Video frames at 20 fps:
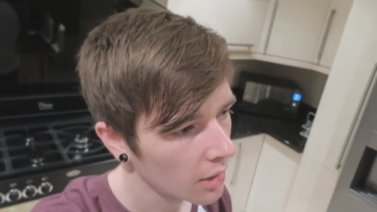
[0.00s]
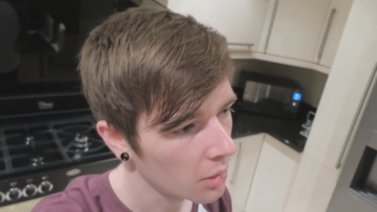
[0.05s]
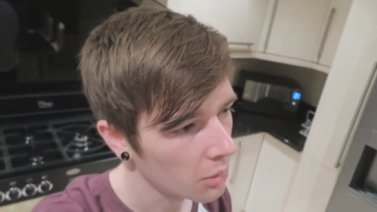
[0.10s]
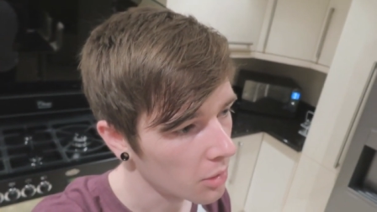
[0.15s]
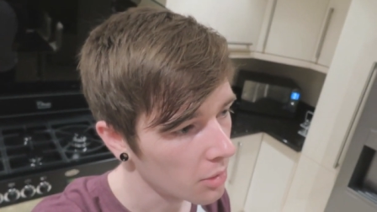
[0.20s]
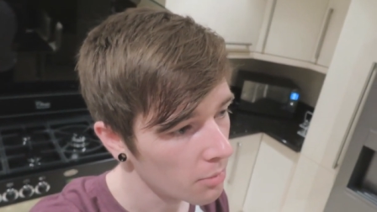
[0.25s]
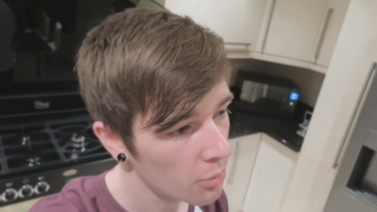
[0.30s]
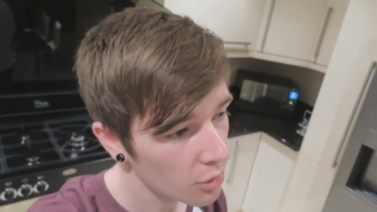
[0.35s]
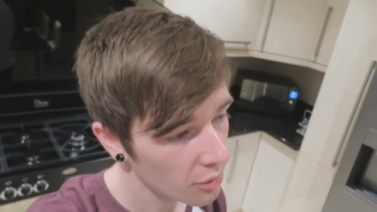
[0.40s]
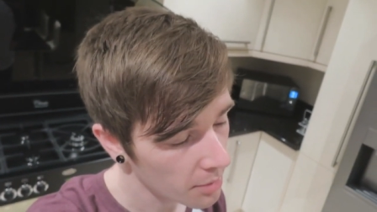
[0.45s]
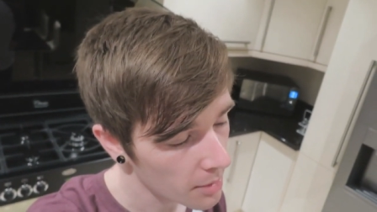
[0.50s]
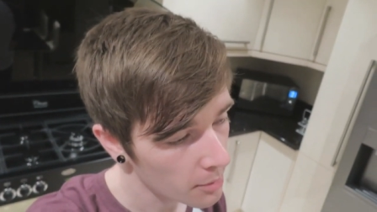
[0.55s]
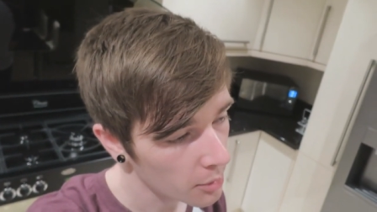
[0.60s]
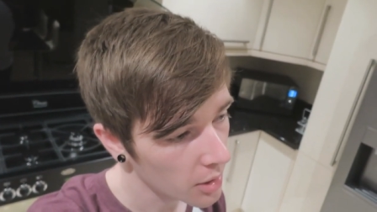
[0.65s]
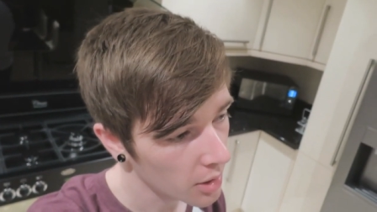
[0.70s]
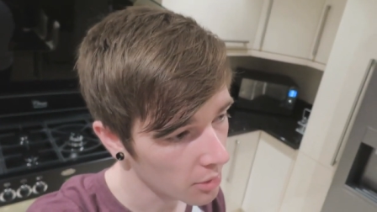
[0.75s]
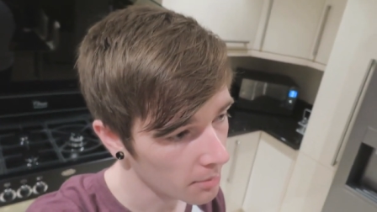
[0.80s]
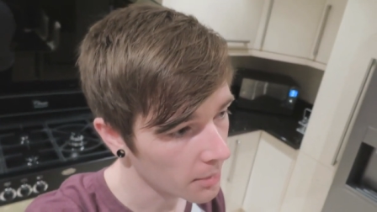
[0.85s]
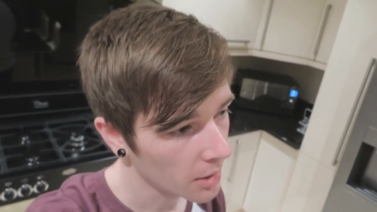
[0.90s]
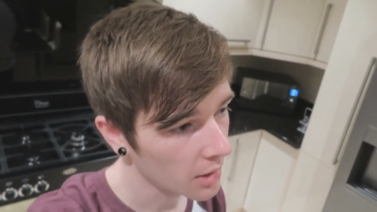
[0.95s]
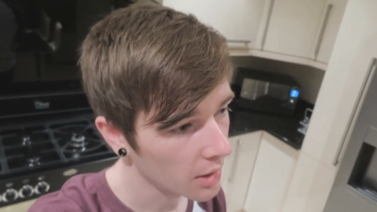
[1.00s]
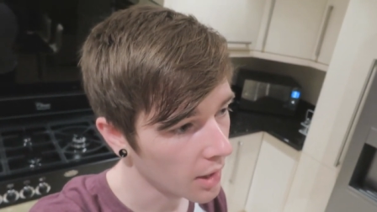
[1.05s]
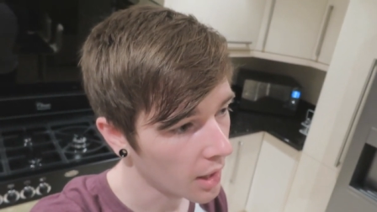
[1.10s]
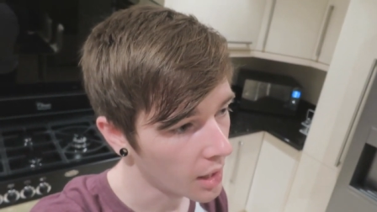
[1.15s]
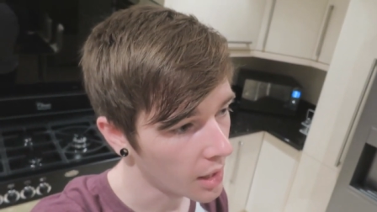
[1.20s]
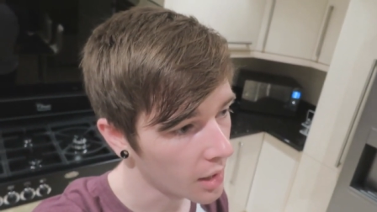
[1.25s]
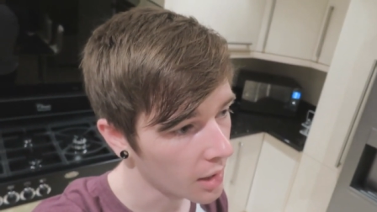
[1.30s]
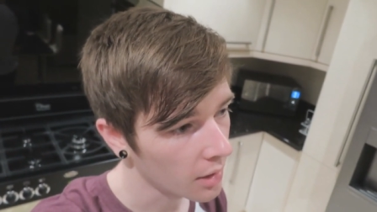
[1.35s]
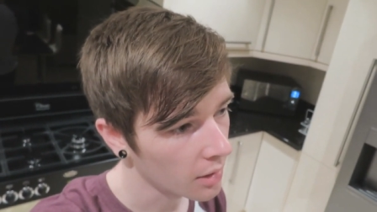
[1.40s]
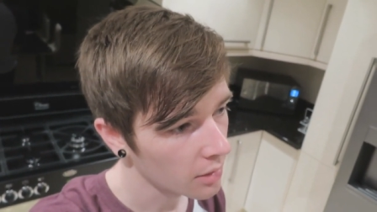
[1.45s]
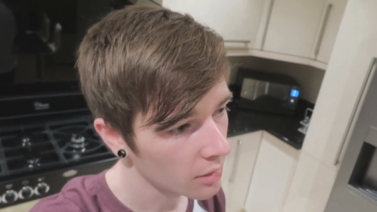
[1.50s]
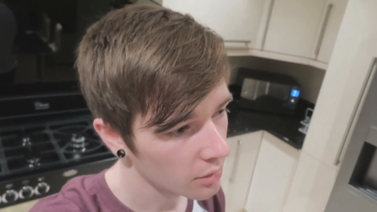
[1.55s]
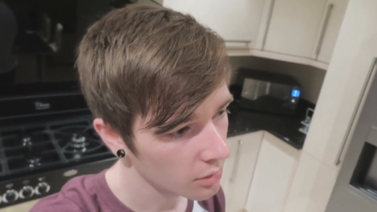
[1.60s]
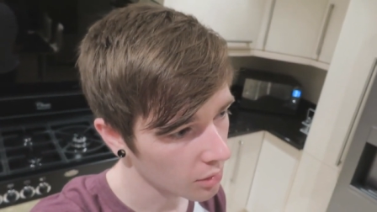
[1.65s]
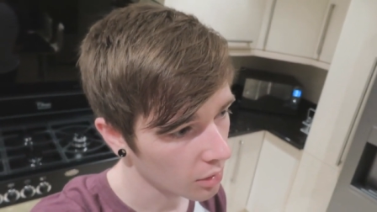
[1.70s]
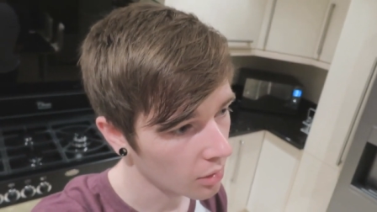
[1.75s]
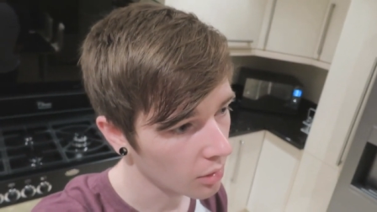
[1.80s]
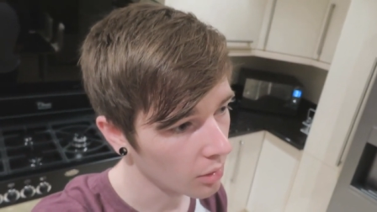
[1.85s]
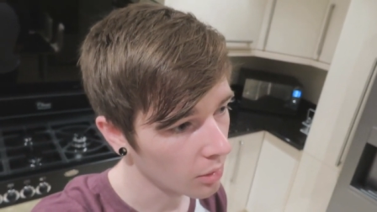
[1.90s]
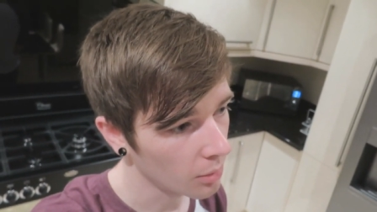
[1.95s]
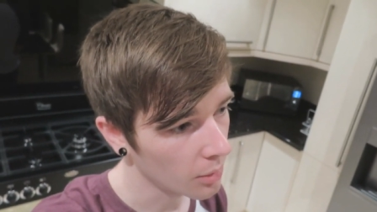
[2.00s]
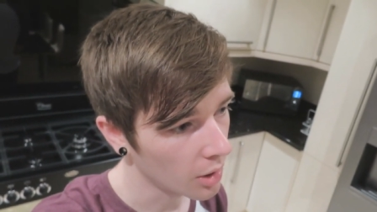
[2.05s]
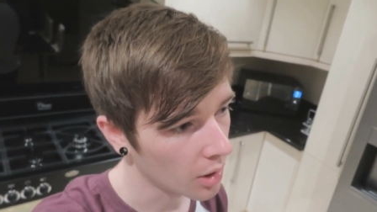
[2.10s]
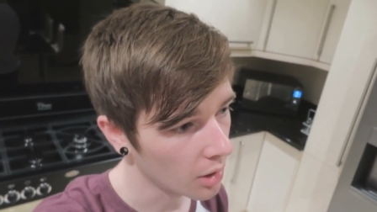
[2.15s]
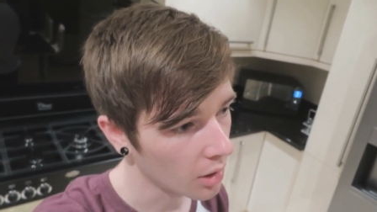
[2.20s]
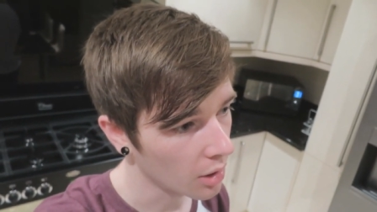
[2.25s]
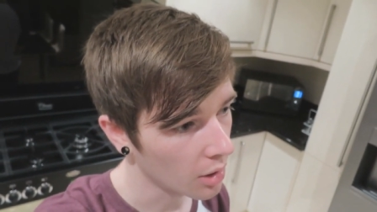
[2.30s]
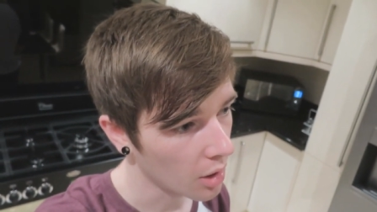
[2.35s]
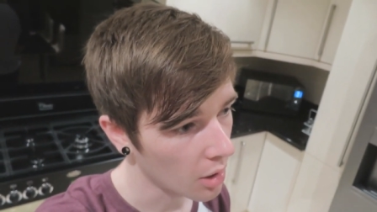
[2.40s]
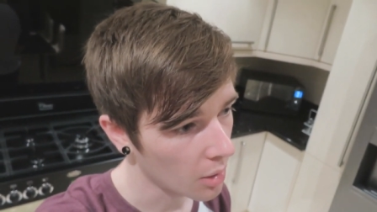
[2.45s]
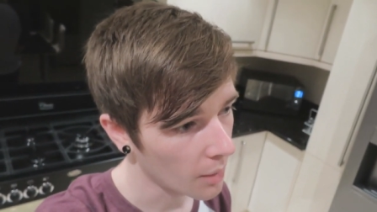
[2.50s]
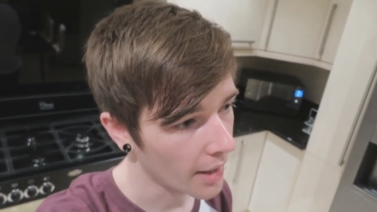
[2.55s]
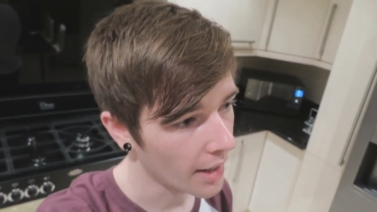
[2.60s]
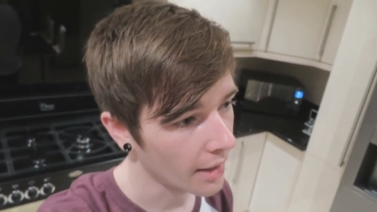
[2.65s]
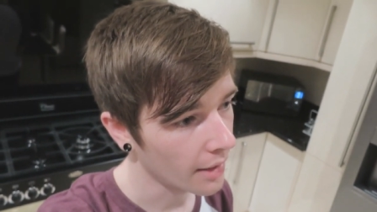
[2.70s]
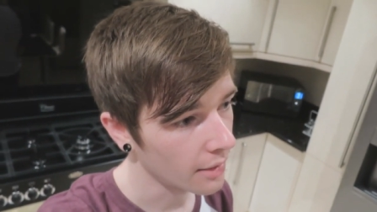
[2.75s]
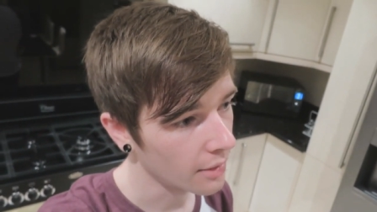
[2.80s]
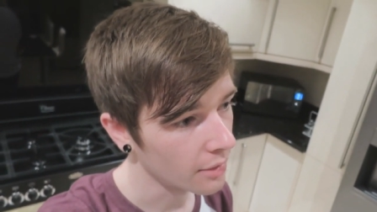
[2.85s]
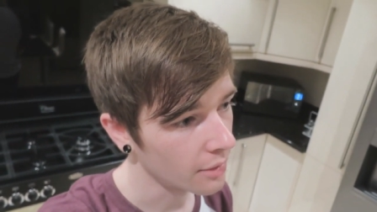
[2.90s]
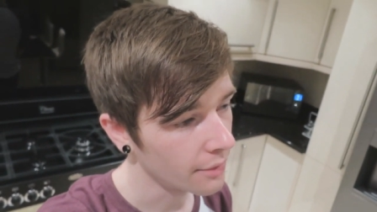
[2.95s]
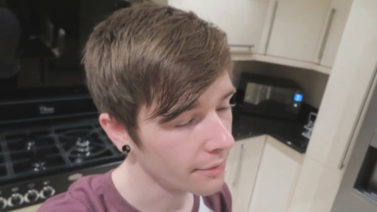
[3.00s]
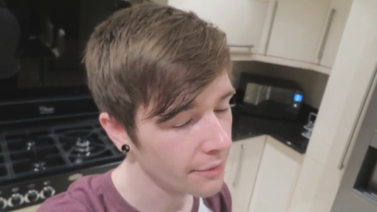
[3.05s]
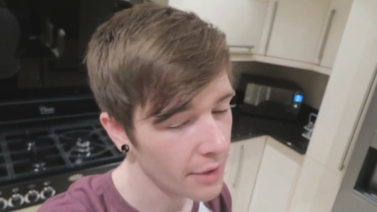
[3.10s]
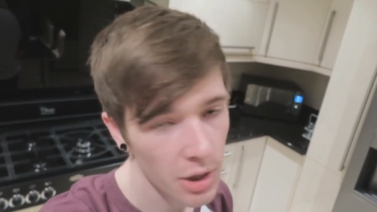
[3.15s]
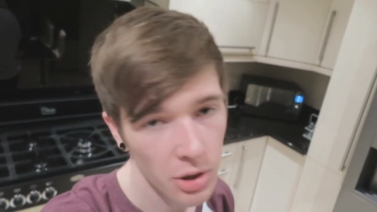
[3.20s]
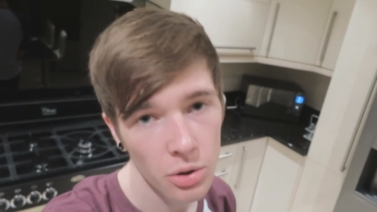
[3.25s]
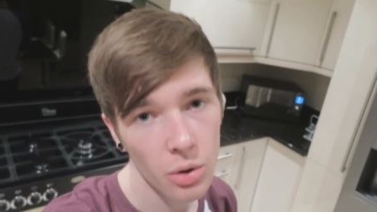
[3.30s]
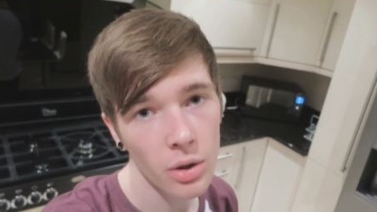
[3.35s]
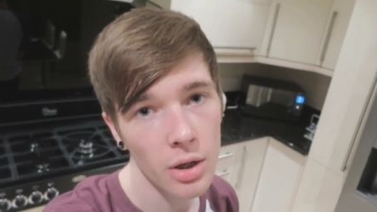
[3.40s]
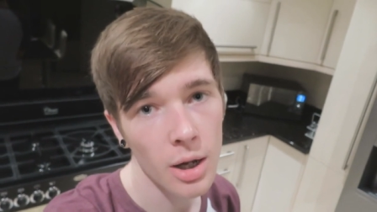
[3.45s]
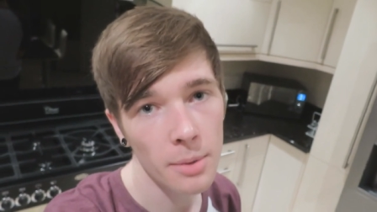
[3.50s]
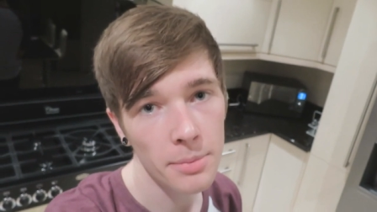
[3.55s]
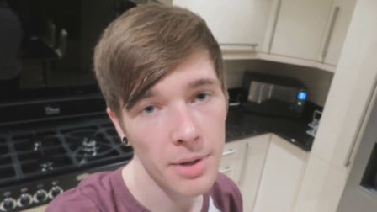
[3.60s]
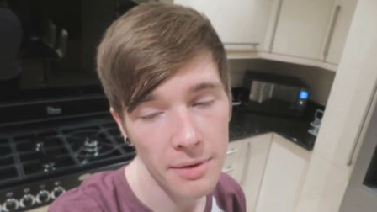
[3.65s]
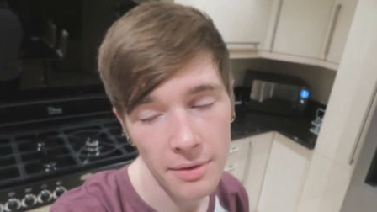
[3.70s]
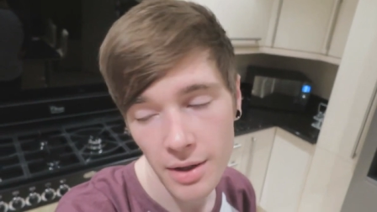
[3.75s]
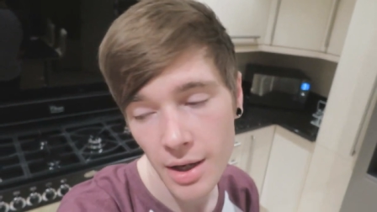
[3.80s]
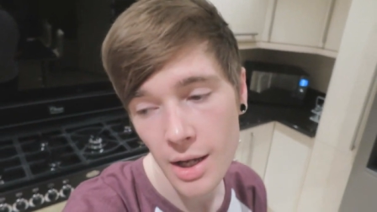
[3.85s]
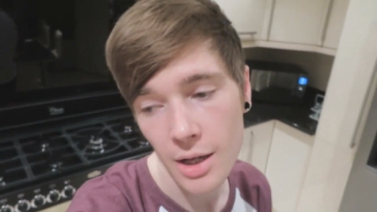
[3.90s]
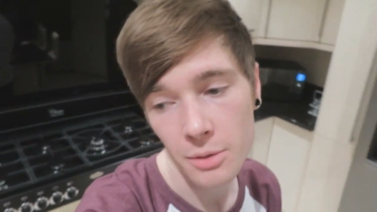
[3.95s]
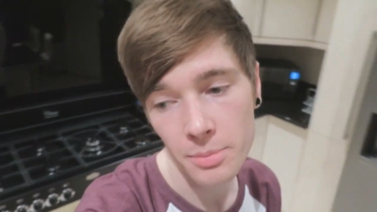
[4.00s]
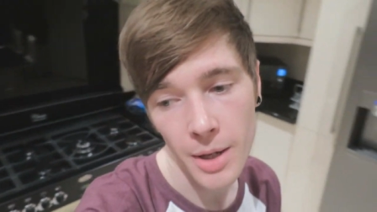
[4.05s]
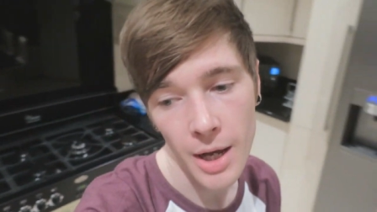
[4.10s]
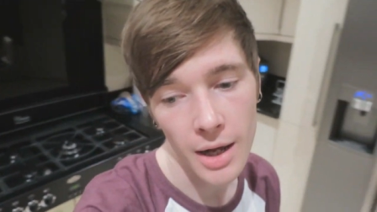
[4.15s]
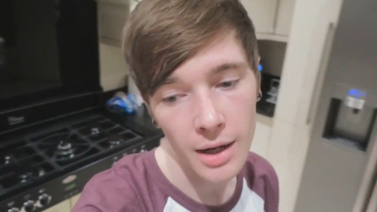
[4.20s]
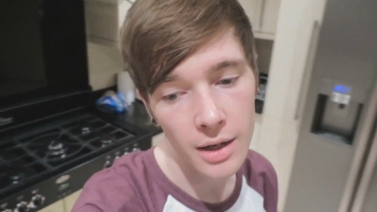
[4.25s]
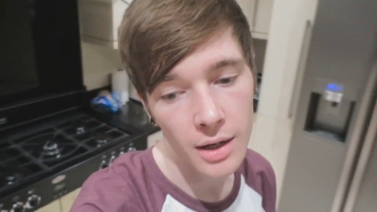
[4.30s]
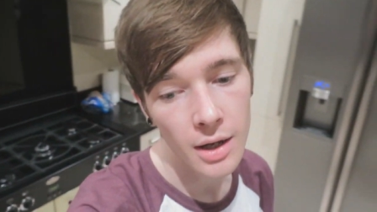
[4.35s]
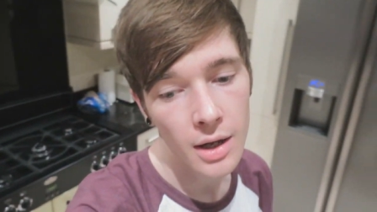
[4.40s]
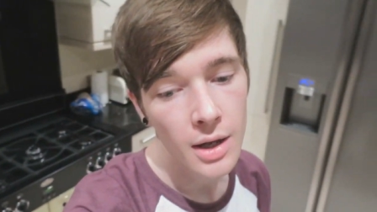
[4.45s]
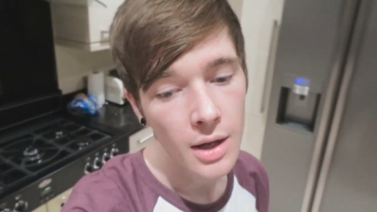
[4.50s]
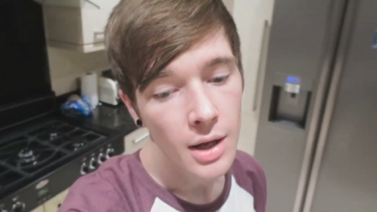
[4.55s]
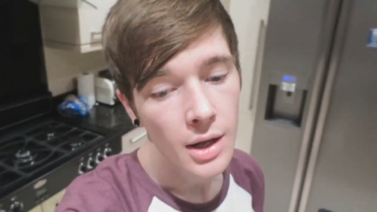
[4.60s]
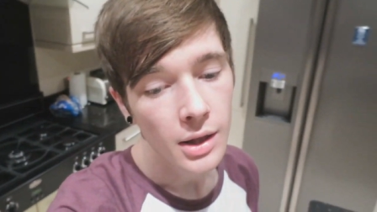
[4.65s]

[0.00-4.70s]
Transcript: They want to move people in on Monday, so we're gonna go and finish it all up, give the keys back.